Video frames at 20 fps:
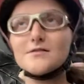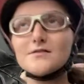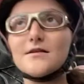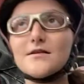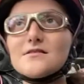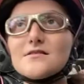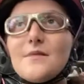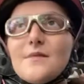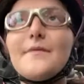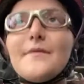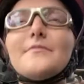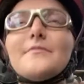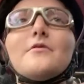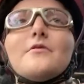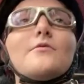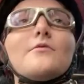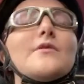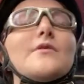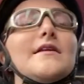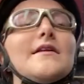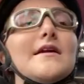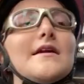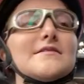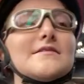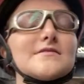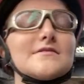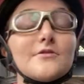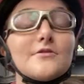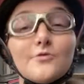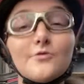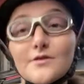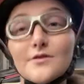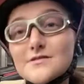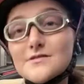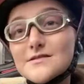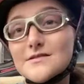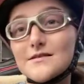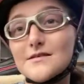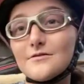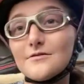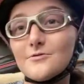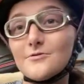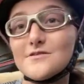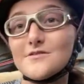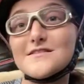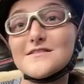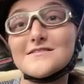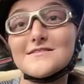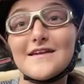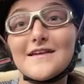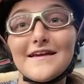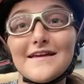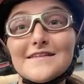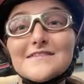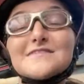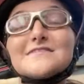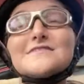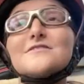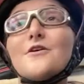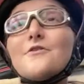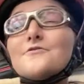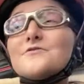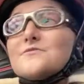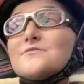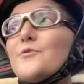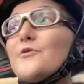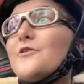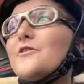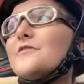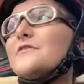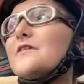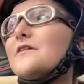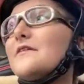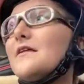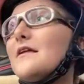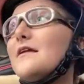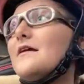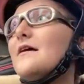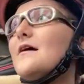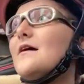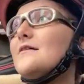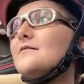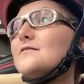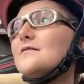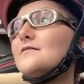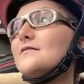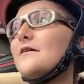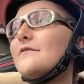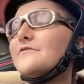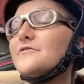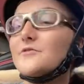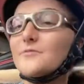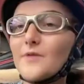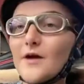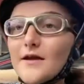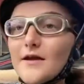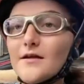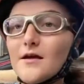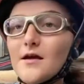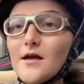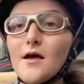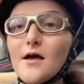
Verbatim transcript: like some people are really nice to their horses and their horses like get so spoiled and then they love to run.